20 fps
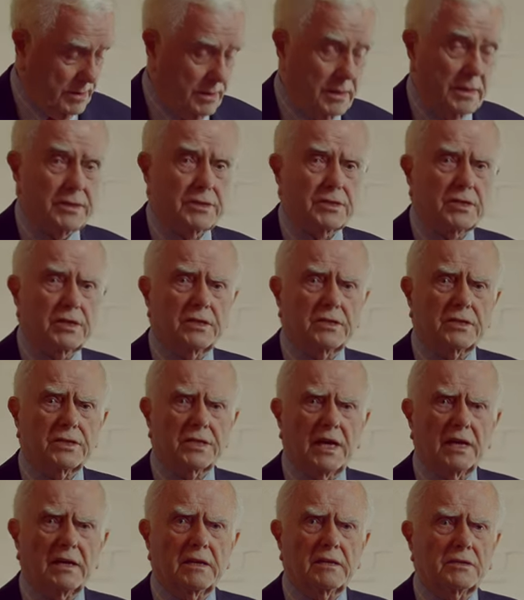It's
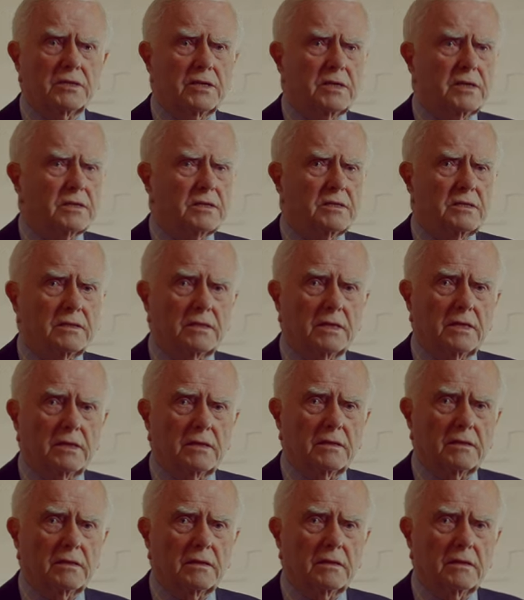insanity, isn't
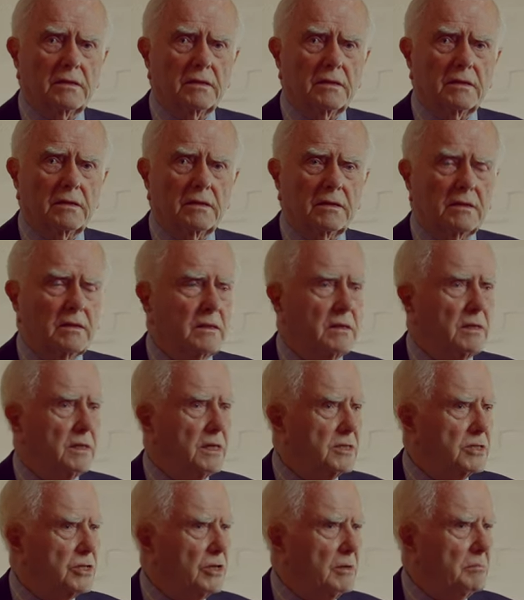it?
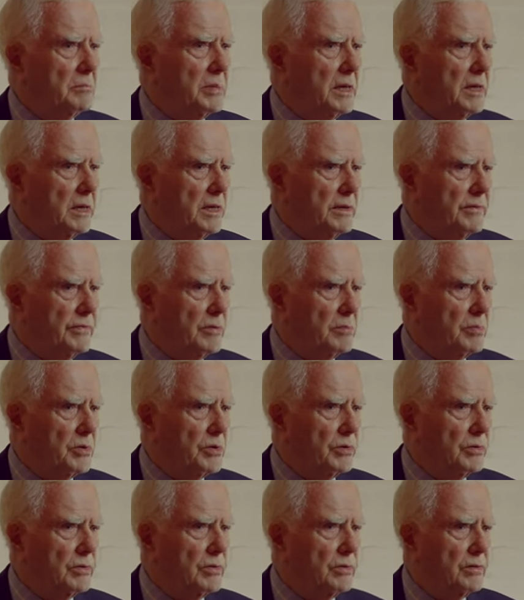It's
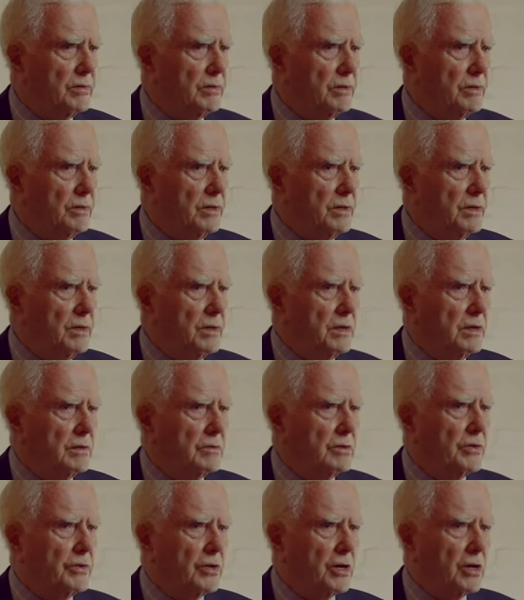unbelievable
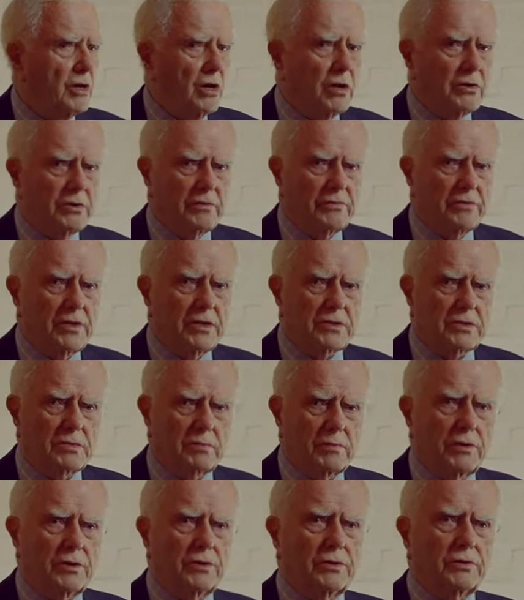that the God of this
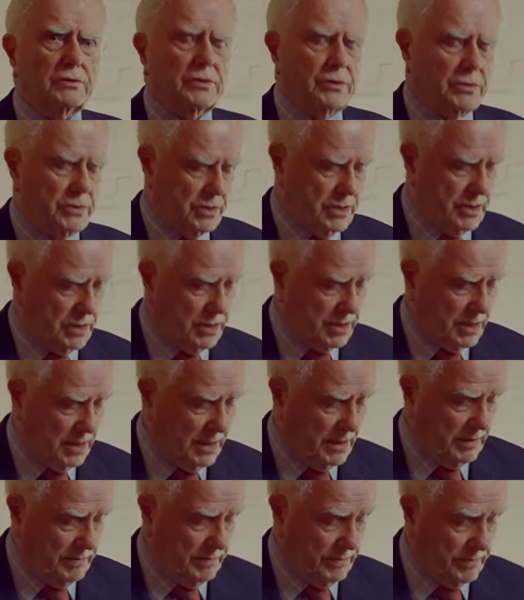world has
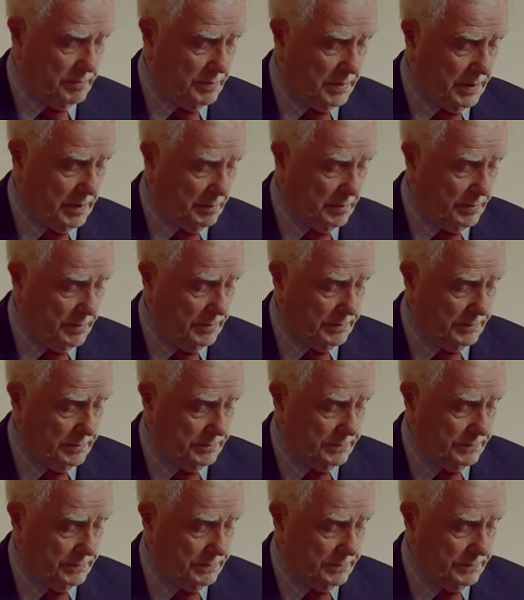deceived people.